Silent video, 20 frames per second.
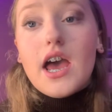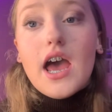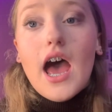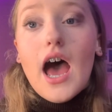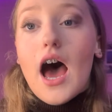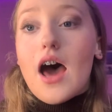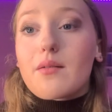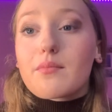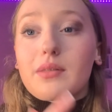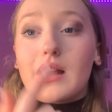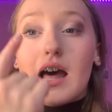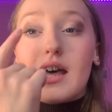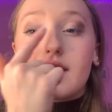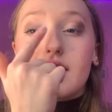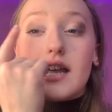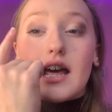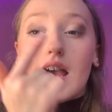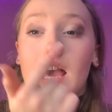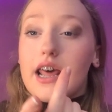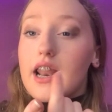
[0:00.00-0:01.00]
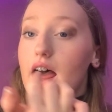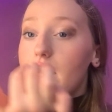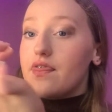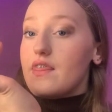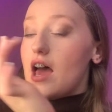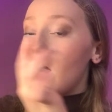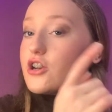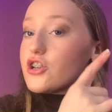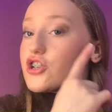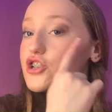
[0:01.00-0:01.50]
and blend it in, and
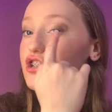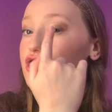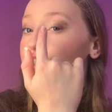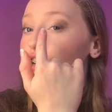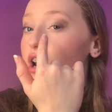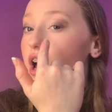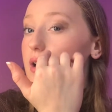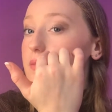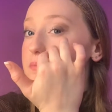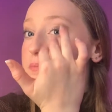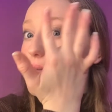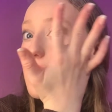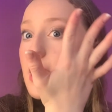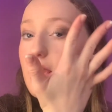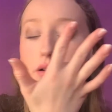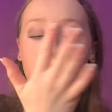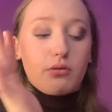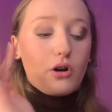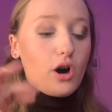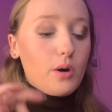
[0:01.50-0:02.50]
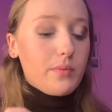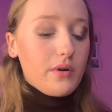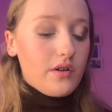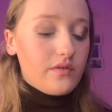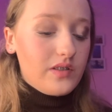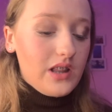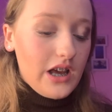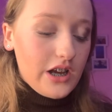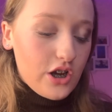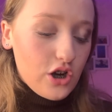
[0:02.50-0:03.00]
then just do a big pop
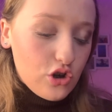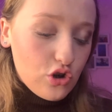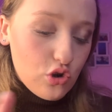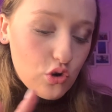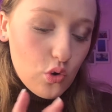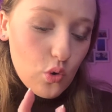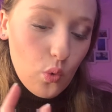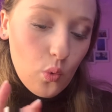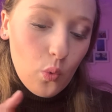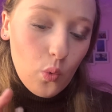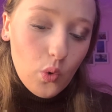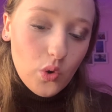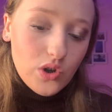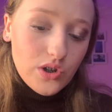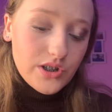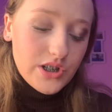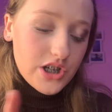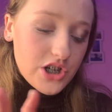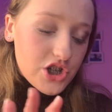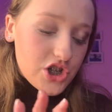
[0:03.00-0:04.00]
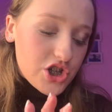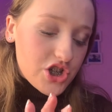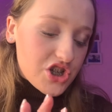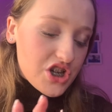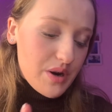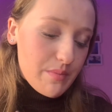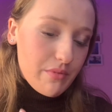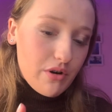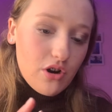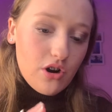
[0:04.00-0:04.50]
of like gold
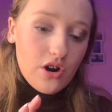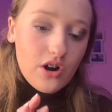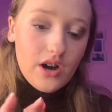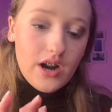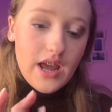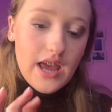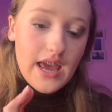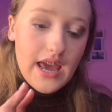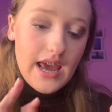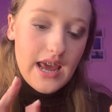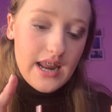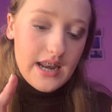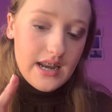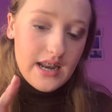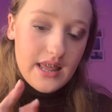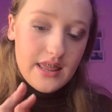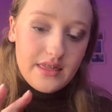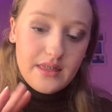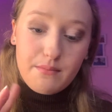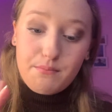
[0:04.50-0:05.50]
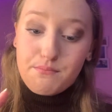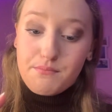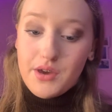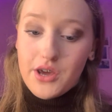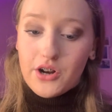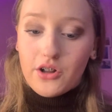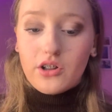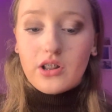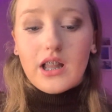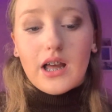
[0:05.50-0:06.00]
shimmer in the
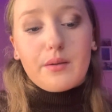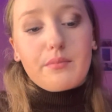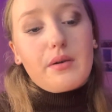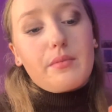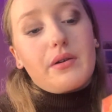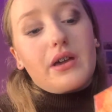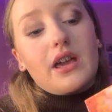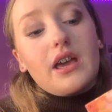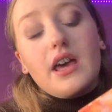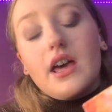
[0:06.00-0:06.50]
middle, like maybe